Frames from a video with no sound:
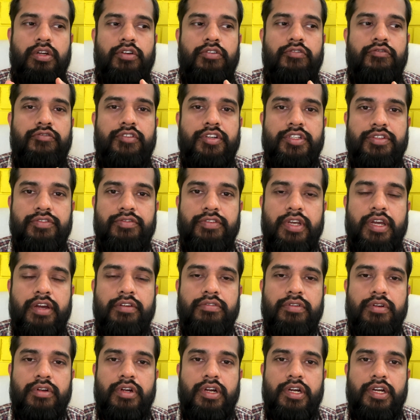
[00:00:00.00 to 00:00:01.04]
first we have
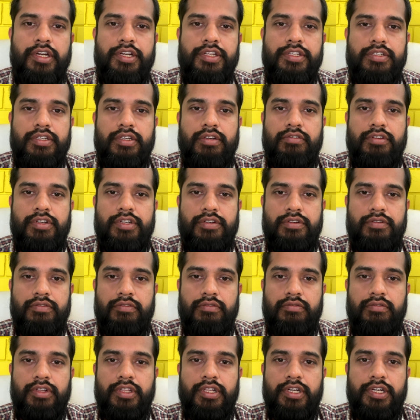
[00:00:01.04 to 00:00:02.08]
to distinguish
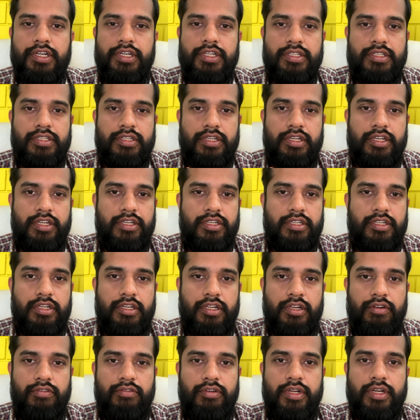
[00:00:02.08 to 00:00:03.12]
whether it is
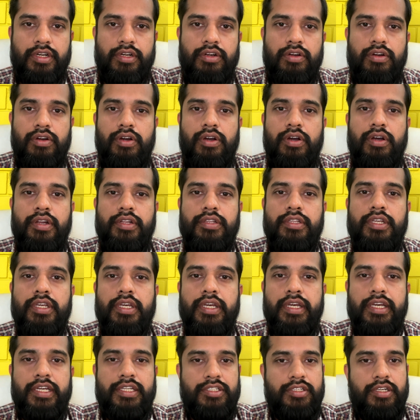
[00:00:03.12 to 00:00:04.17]
internal work or the
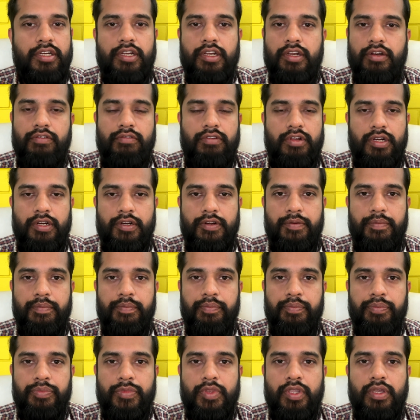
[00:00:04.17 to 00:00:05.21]
external work.
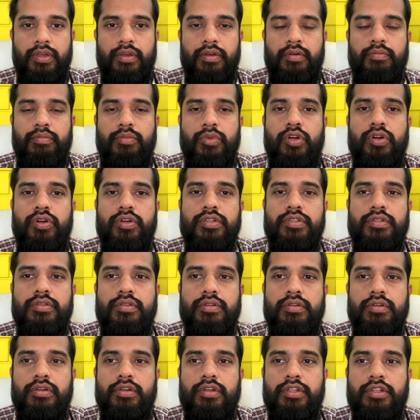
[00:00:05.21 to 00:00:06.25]
Because
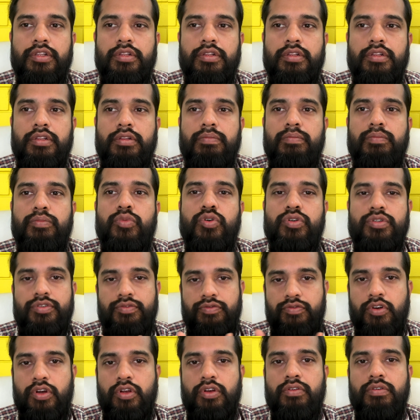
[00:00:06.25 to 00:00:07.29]
most
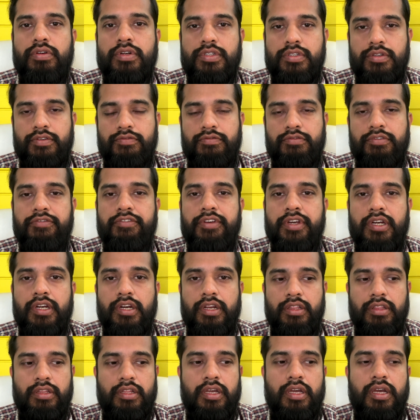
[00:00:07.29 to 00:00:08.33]
followers of
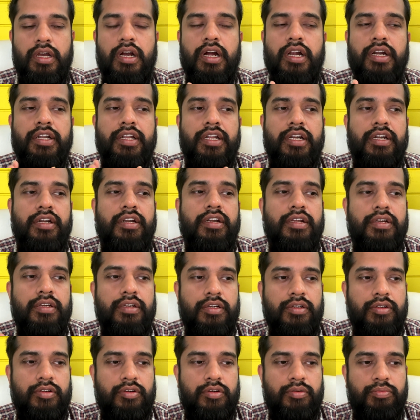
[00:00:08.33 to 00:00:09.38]
Vivekananda, ardent,
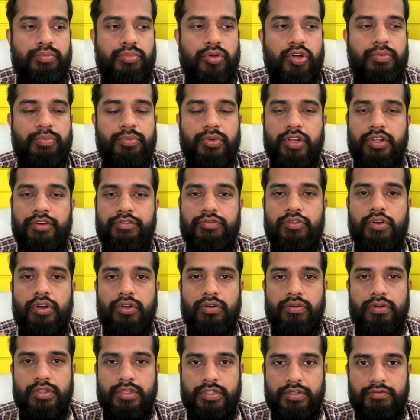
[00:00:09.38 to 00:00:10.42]
popular
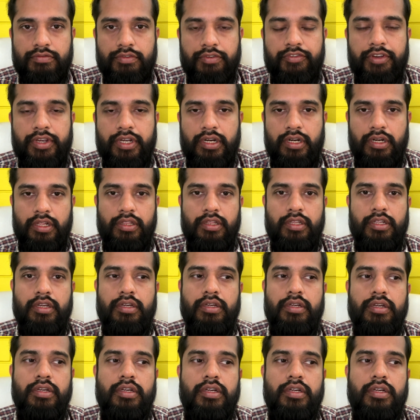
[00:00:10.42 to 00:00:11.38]
followers of Vivekananda,